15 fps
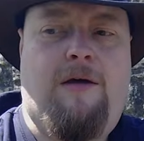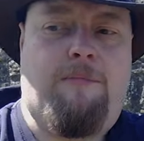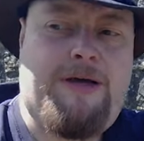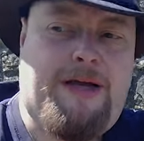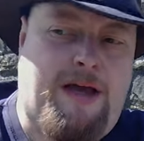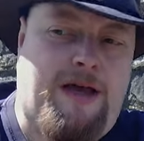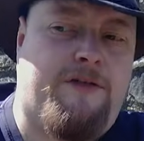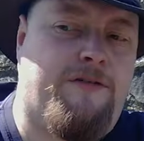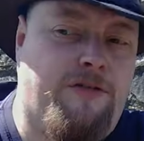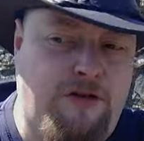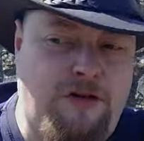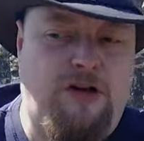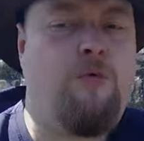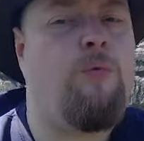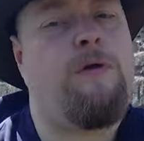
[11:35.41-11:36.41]
because the
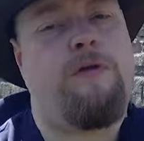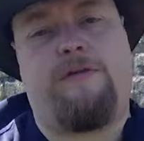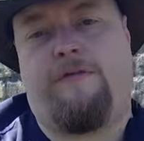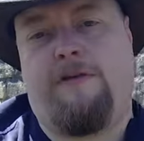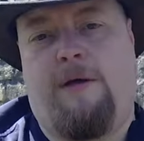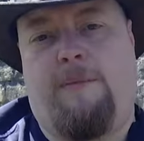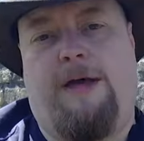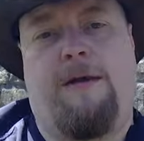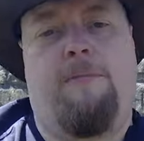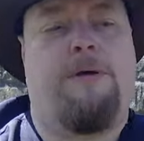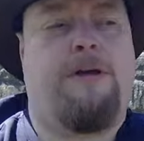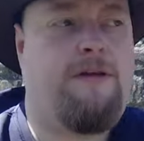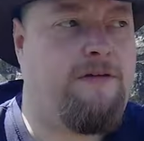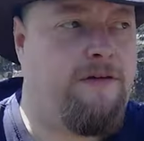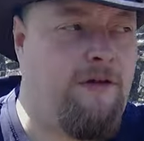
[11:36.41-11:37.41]
new ones have come out and
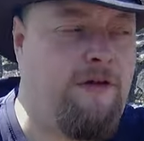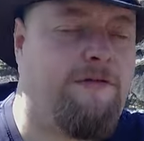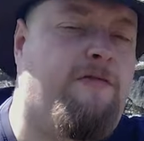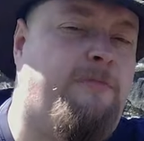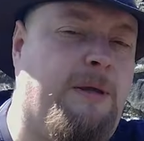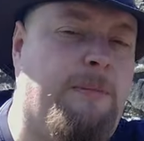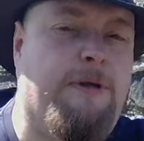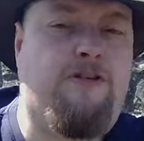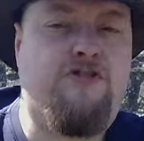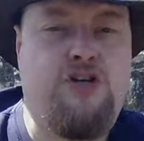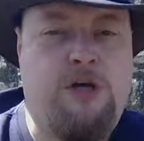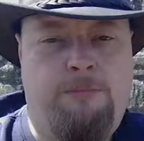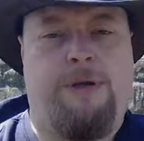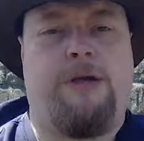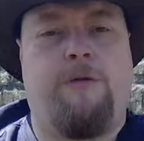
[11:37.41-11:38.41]
because lots of people are
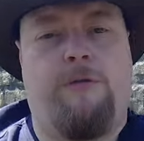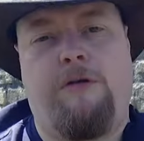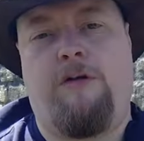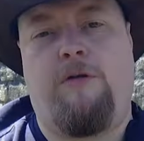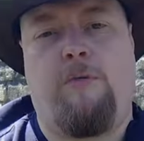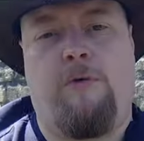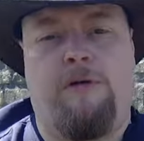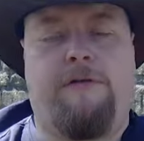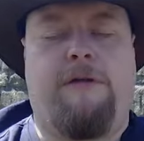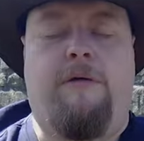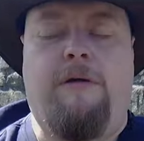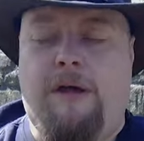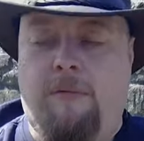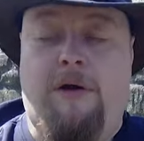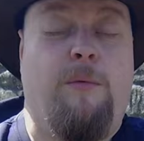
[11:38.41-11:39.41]
jumping on the new ones
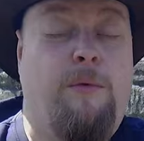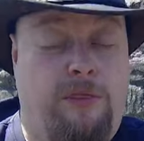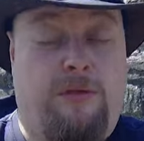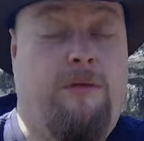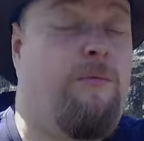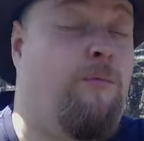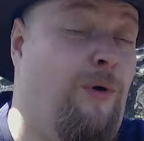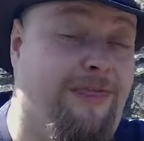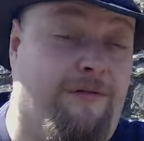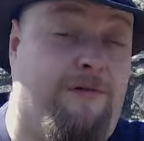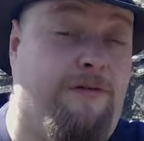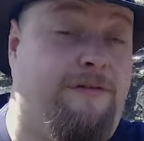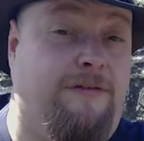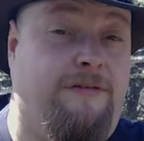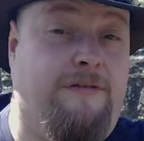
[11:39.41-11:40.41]
going, oh, I want the weather
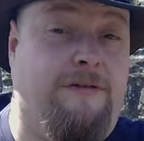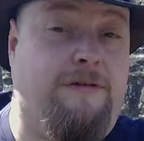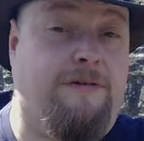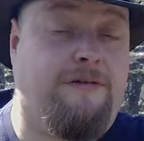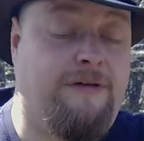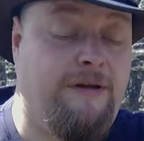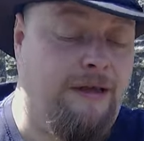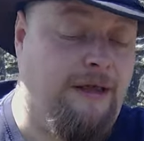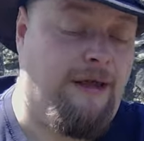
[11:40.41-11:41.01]
resistance,